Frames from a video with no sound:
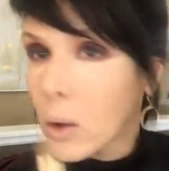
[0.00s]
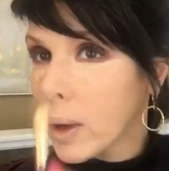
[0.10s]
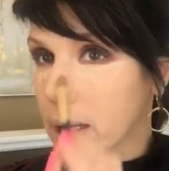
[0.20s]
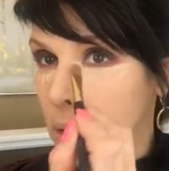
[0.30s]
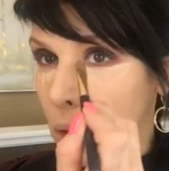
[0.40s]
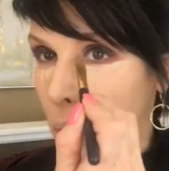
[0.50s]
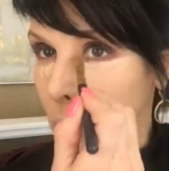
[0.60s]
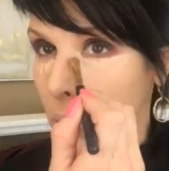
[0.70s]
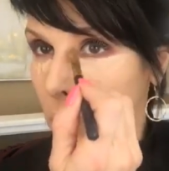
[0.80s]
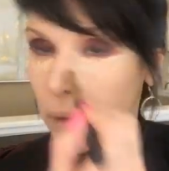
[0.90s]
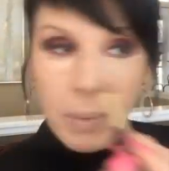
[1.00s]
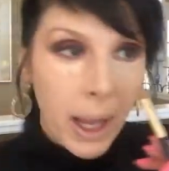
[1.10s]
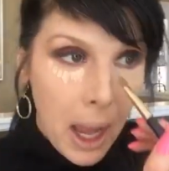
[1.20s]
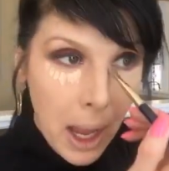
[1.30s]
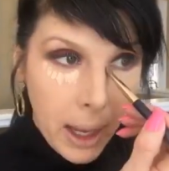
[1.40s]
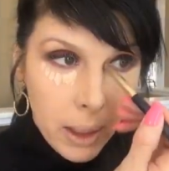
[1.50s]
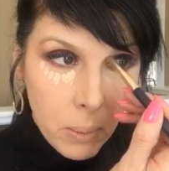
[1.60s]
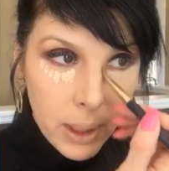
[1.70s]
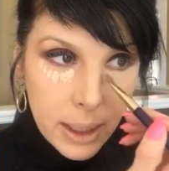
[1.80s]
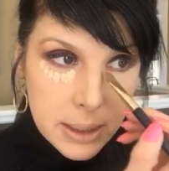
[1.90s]
Going in the corner of my
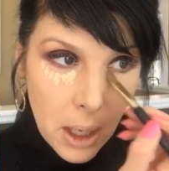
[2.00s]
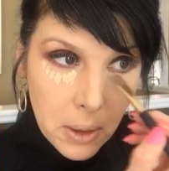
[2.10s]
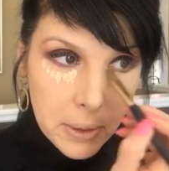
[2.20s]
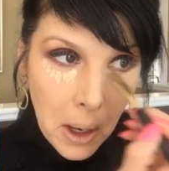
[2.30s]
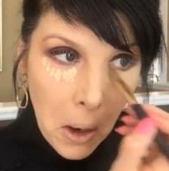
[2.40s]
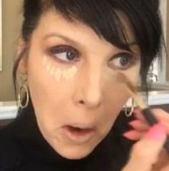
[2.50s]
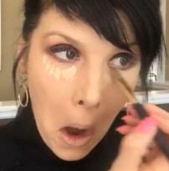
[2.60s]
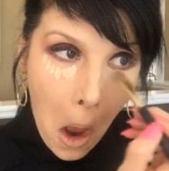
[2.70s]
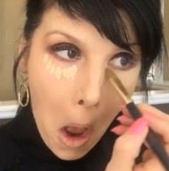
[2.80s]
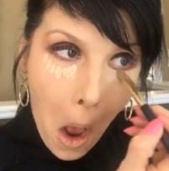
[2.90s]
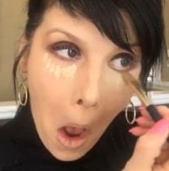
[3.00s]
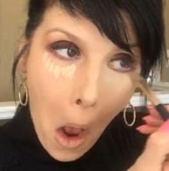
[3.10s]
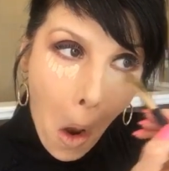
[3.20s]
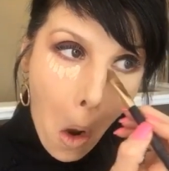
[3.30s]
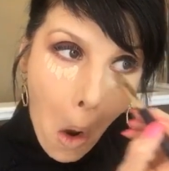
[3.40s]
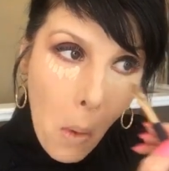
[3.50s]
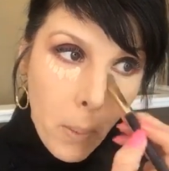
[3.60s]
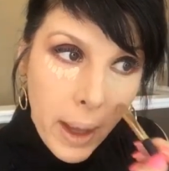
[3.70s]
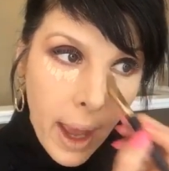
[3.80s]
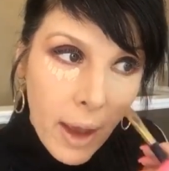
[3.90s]
eye, we get dark there.
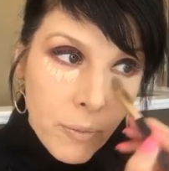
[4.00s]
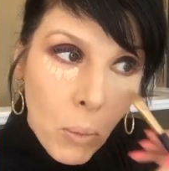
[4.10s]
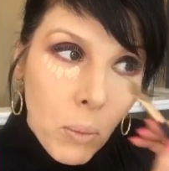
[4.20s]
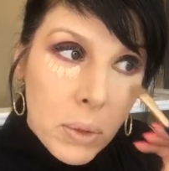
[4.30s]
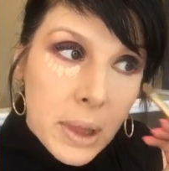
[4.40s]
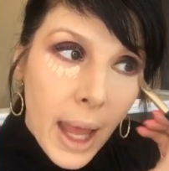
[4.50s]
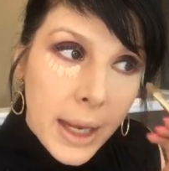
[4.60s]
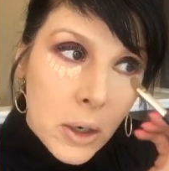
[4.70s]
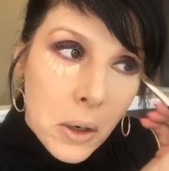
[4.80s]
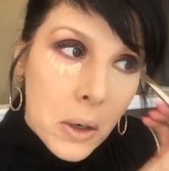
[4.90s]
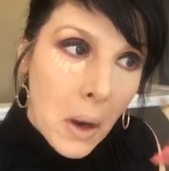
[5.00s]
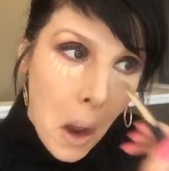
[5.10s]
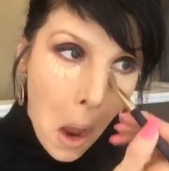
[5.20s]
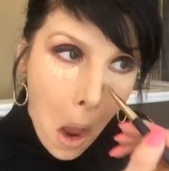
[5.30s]
When we have lighter